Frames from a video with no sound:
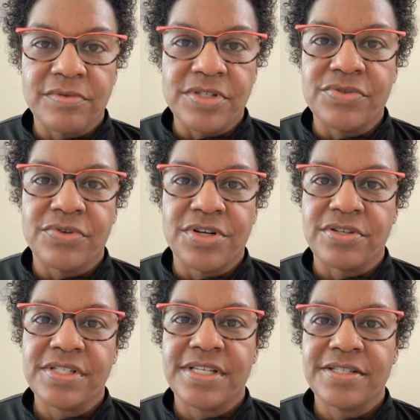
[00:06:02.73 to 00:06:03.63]
restore your
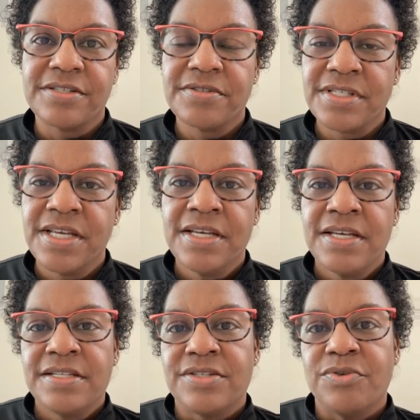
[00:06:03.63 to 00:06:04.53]
skills
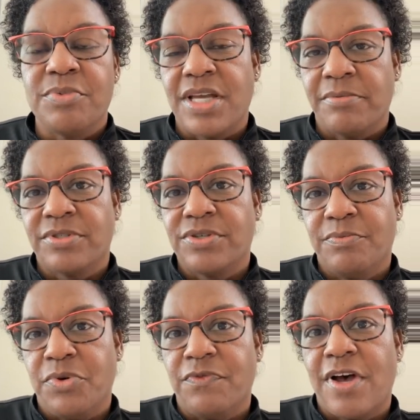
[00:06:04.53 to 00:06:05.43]
to be able to
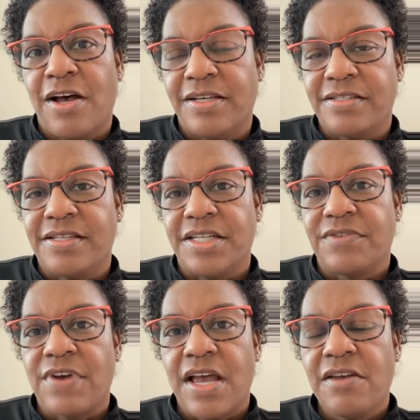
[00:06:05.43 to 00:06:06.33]
move on to stage
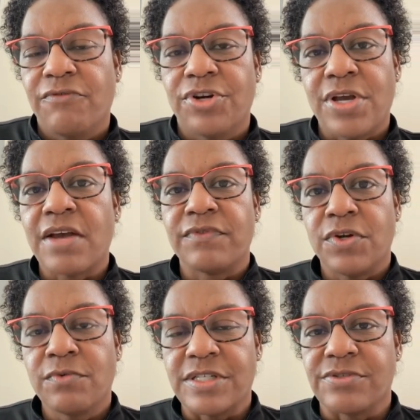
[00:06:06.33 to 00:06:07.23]
5, where you have no
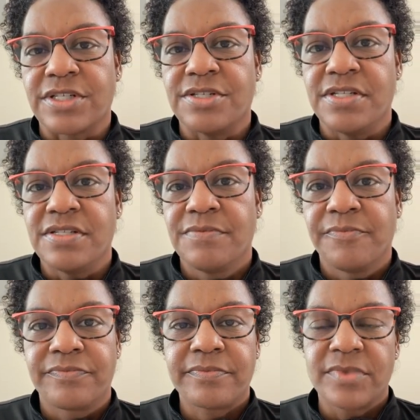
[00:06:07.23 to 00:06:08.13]
restrictions.
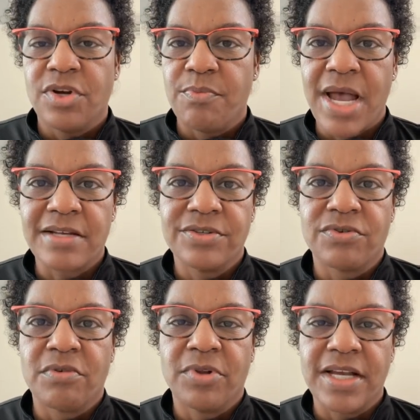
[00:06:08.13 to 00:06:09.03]
You're back to
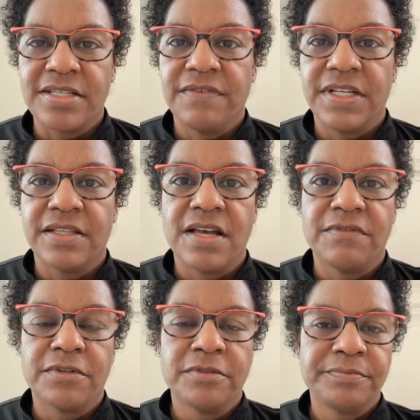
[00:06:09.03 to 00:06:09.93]
normal activity
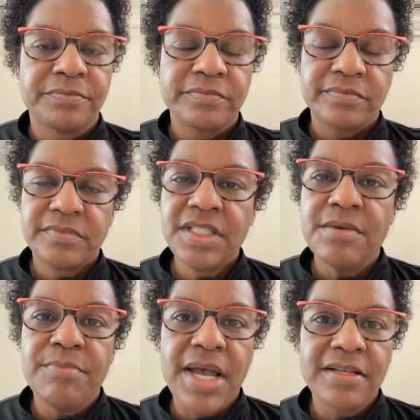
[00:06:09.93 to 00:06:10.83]
level,
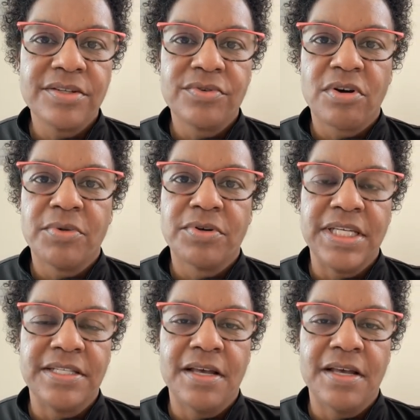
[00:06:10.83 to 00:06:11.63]
back to normal